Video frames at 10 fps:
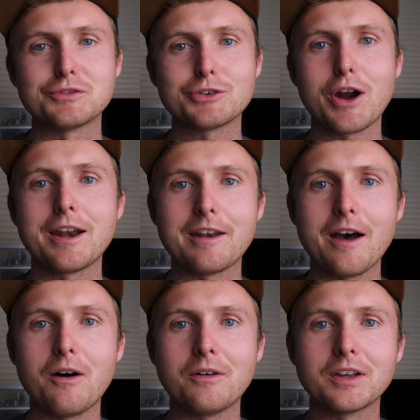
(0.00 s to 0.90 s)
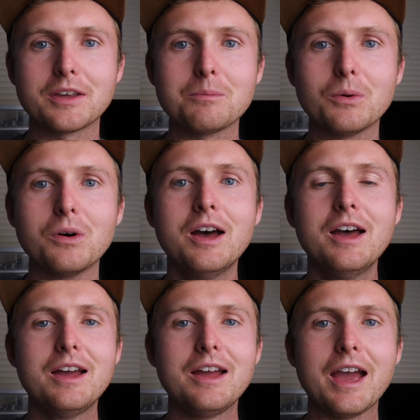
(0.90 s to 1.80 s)
I've tried it out on the gimbal
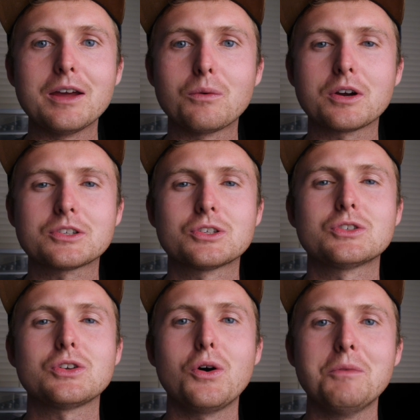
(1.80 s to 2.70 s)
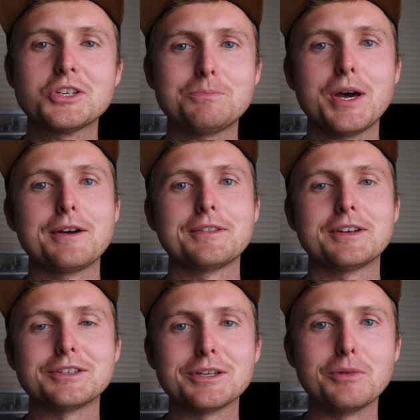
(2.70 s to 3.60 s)
and it works so much better
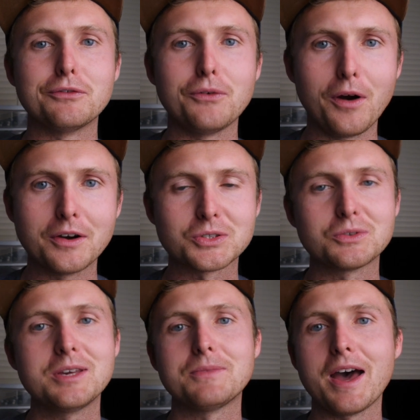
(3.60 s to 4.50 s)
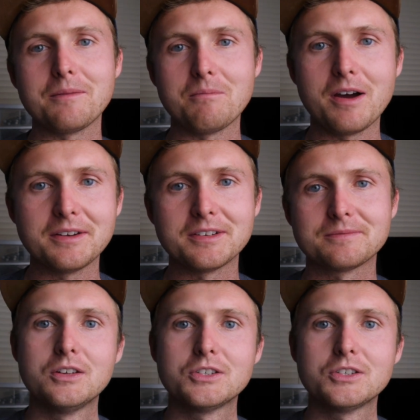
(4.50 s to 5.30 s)
than it did before, so keep that in mind.